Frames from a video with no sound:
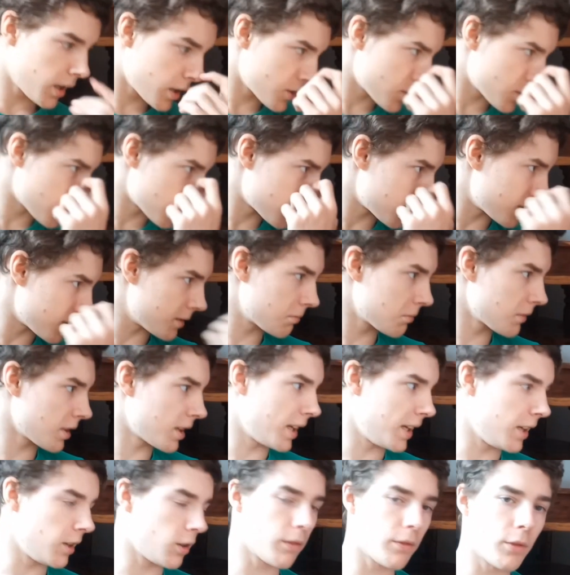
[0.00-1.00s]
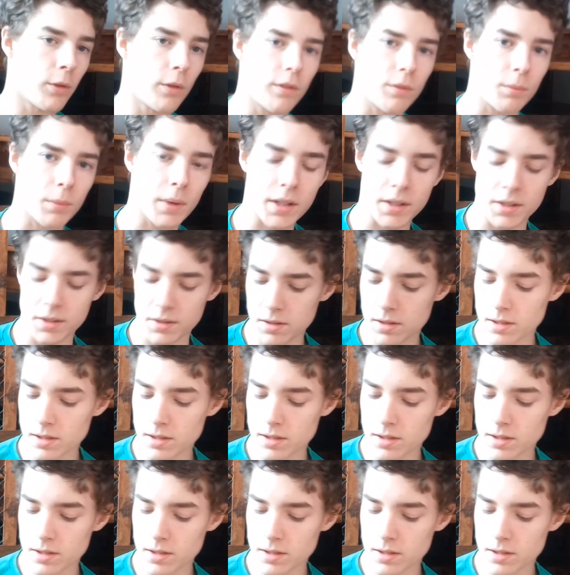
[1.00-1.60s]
just to clean up all the mud and